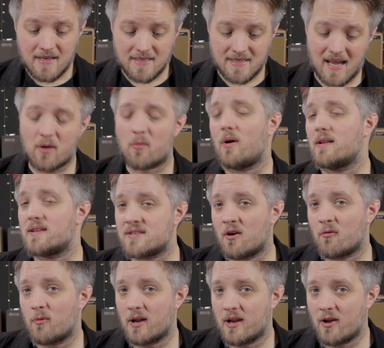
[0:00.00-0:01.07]
Zakk Wylde is
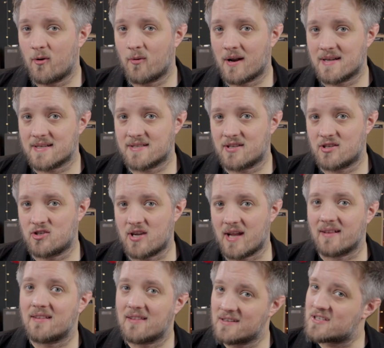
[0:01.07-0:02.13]
not really known as the
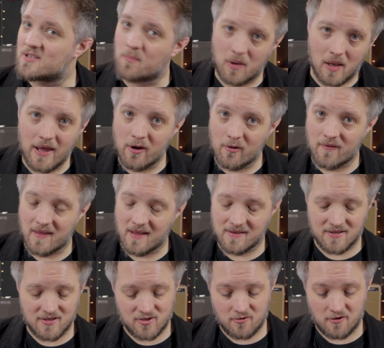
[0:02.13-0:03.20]
gentlest player in the
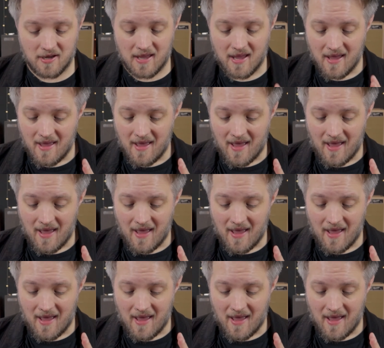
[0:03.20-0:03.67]
industry,